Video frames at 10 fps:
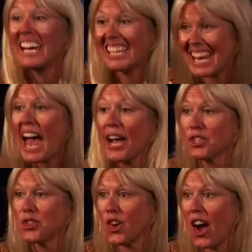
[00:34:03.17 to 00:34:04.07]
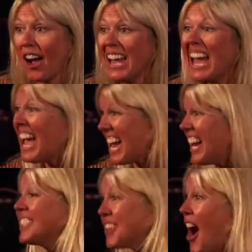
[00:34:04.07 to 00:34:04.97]
It's extra,
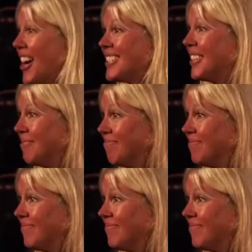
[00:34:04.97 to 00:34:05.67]
and it's awesome.